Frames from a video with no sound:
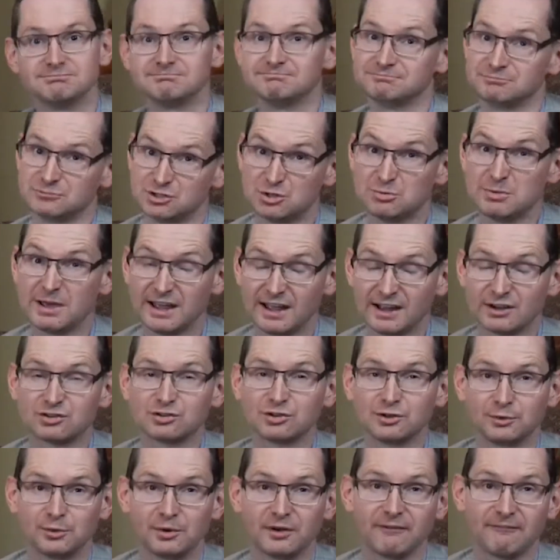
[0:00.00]
you may actually
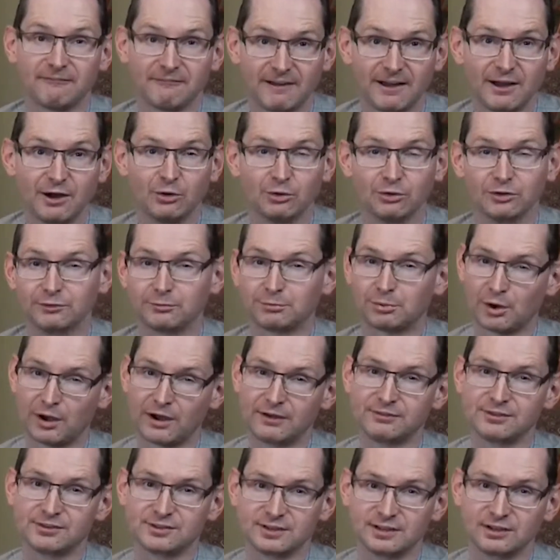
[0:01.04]
run afoul of
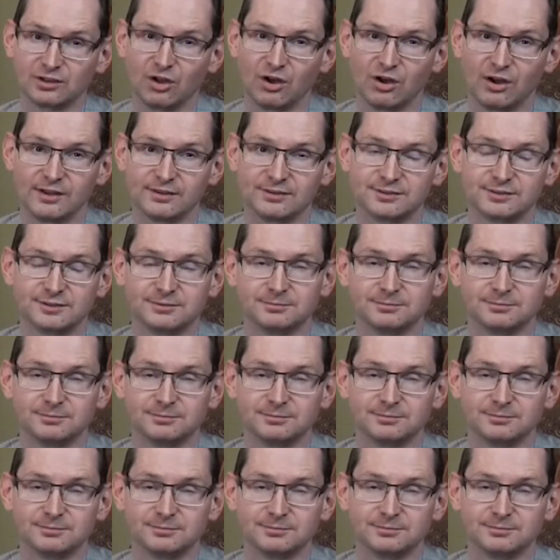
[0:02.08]
privacy laws.